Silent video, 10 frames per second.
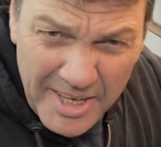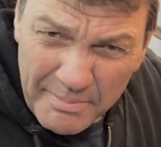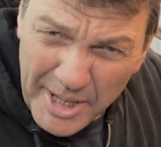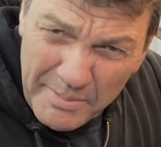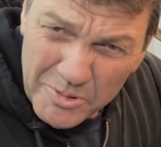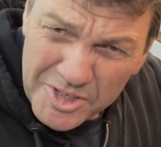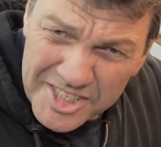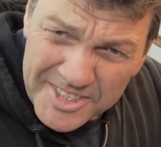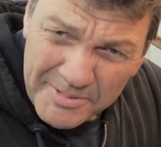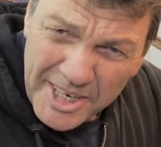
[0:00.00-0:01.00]
People
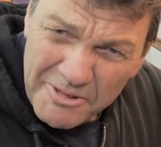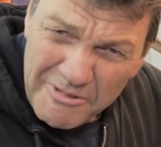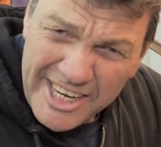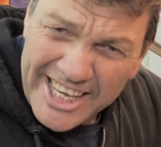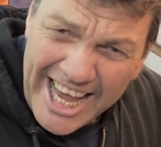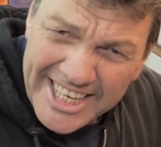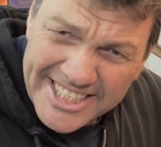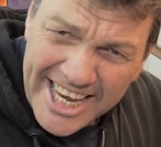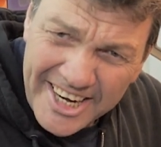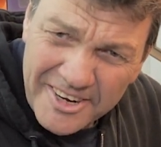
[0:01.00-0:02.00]
just. I'm getting really
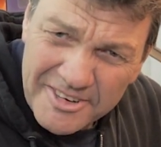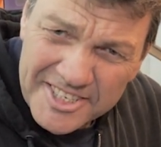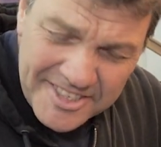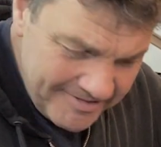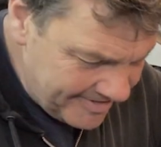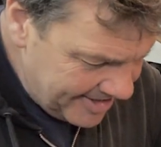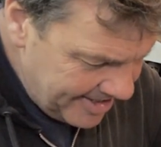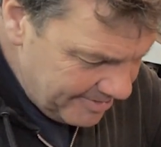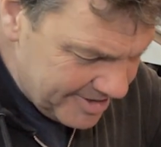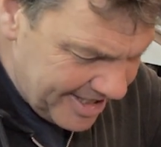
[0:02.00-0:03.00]
cantankerous and
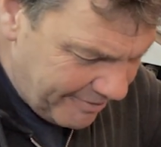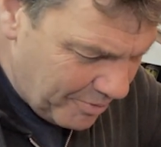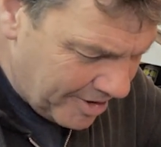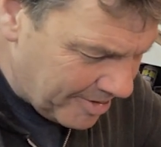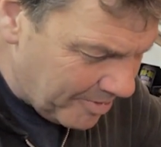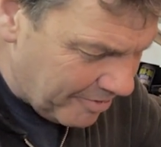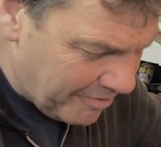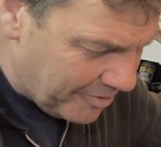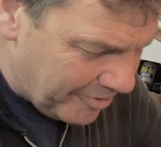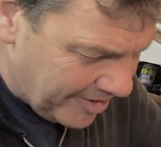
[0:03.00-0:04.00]
what's the other word I'm looking
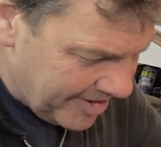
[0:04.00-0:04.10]
for?